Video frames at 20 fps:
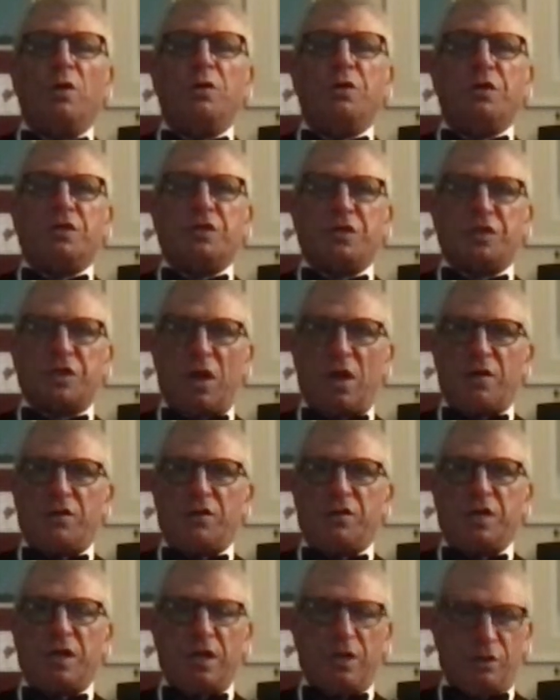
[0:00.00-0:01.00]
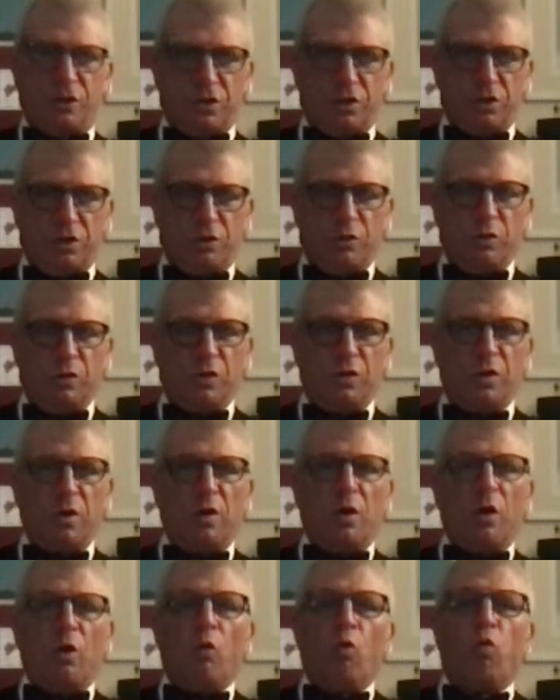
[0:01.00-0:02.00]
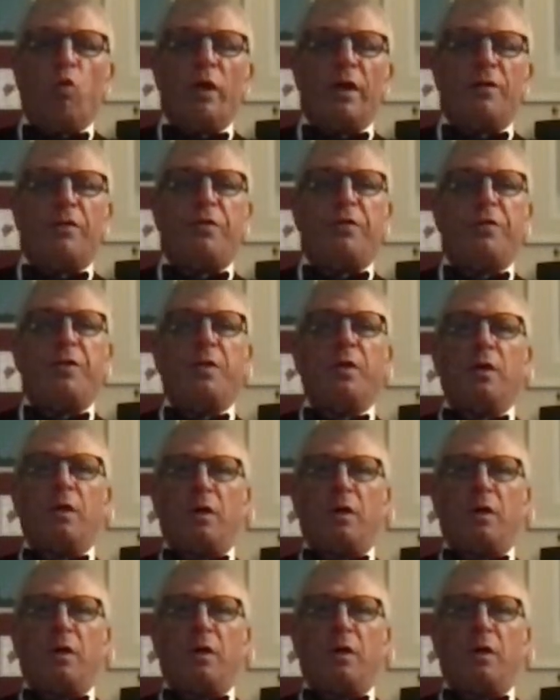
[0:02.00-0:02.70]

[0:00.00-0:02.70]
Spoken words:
discuss issues with